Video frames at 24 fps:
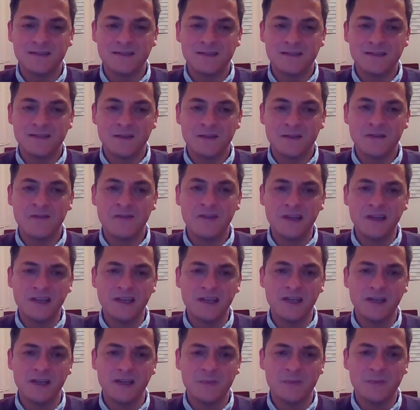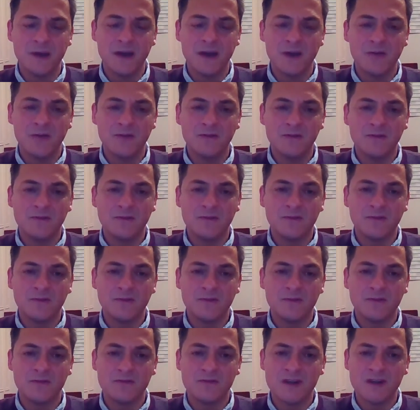thinking about
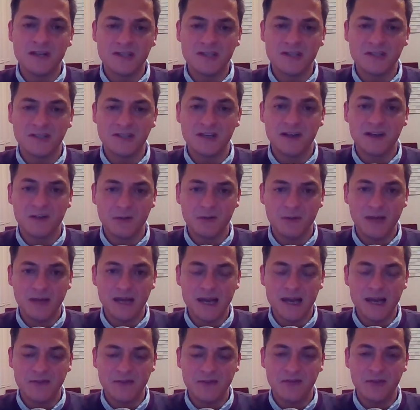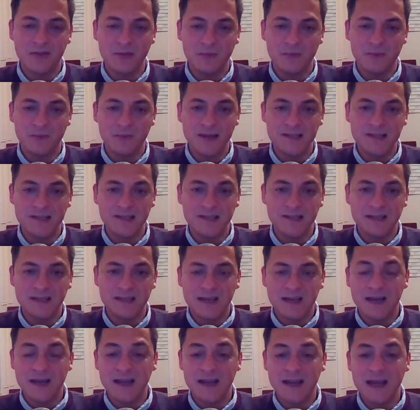the rationale that we had for the bet
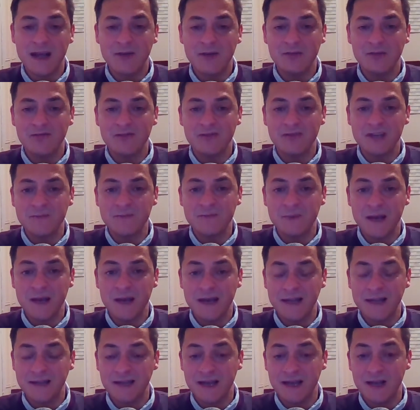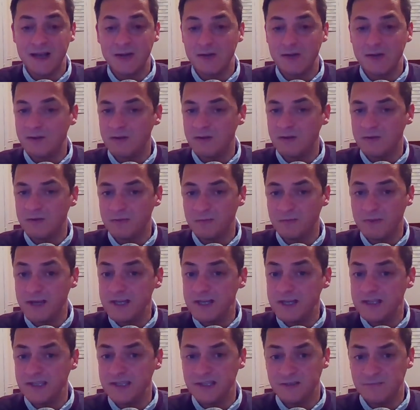and how the race panned out.
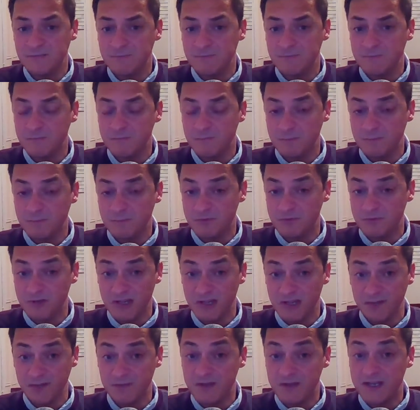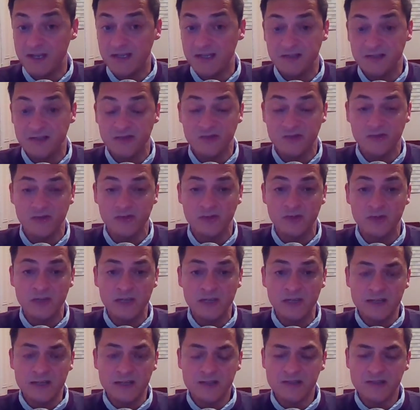Pace is brilliant. Pace and draw,
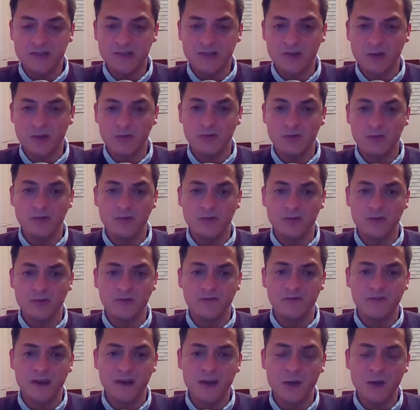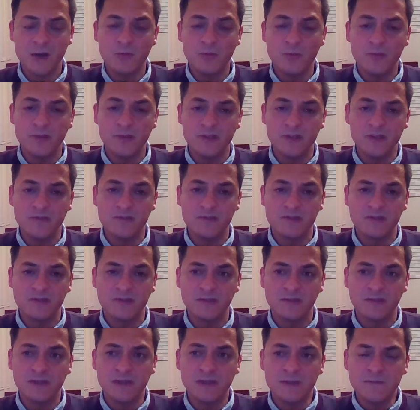so good for helping you to
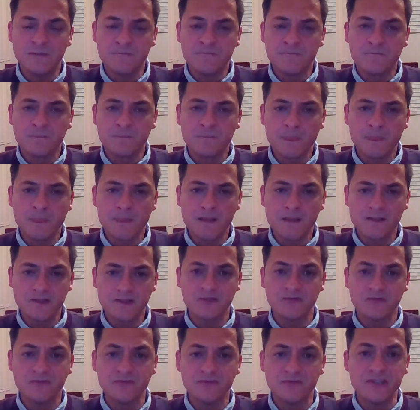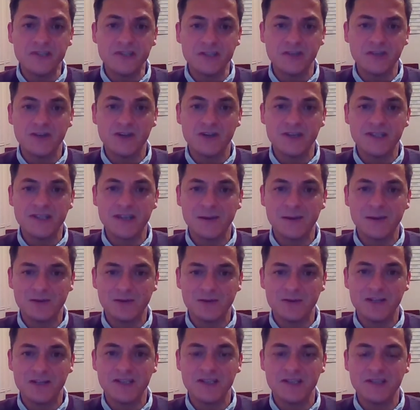visualize how a
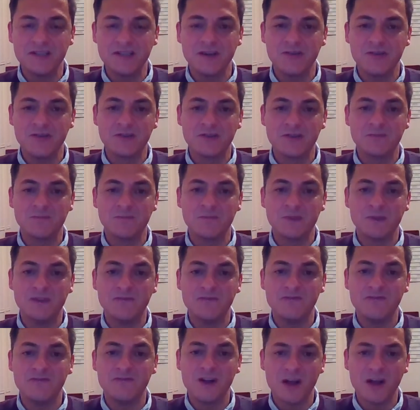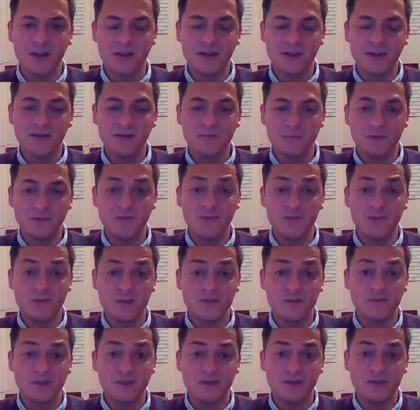race is going to be run before it's
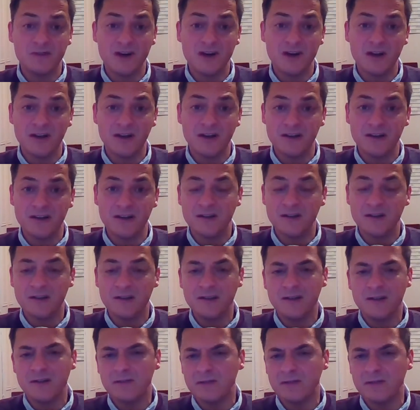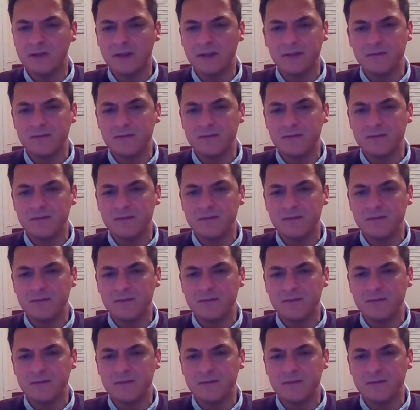been run. And, you know, like,